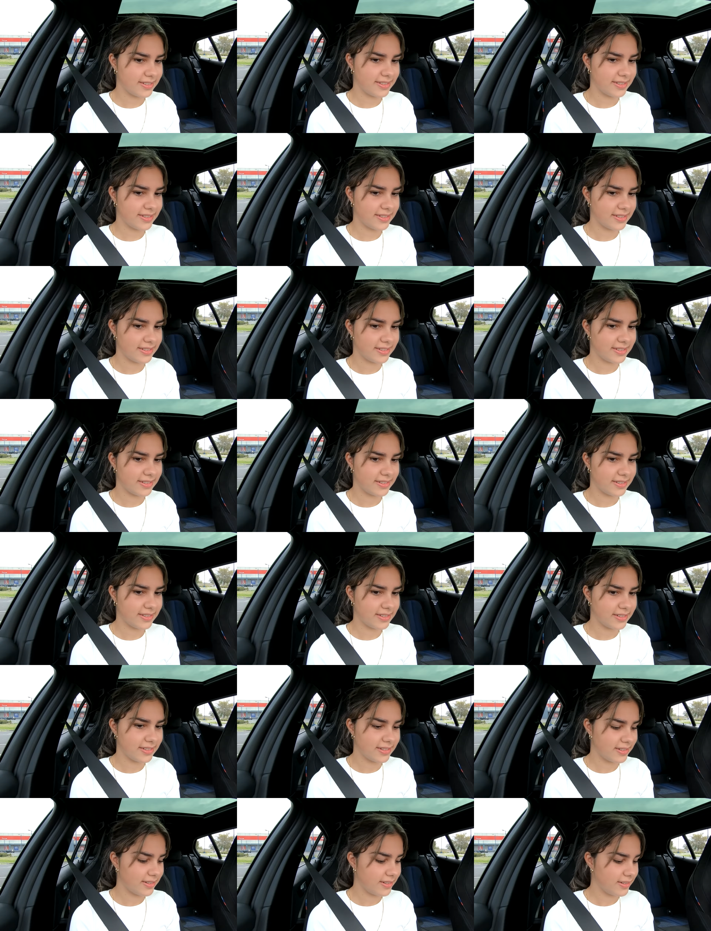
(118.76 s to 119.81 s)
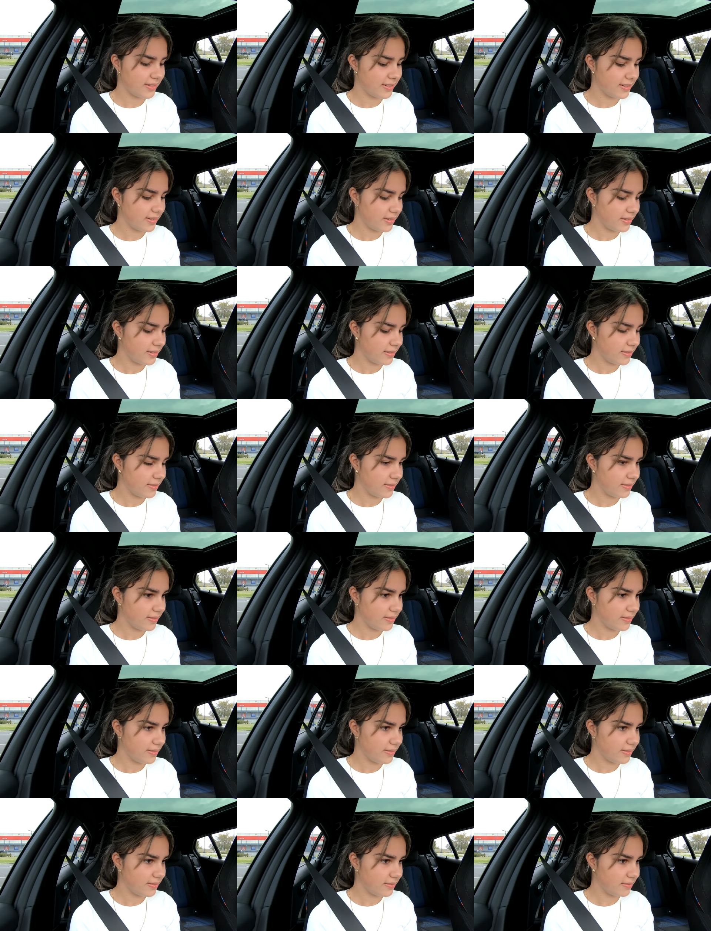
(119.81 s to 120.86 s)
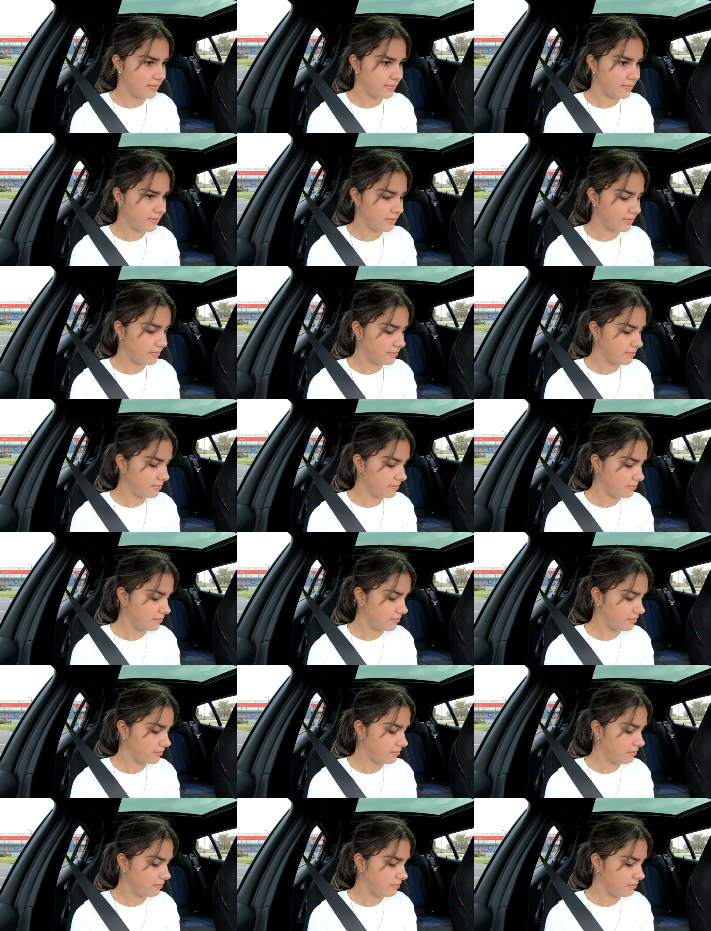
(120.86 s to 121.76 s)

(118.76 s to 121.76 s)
No one is speaking in this clip.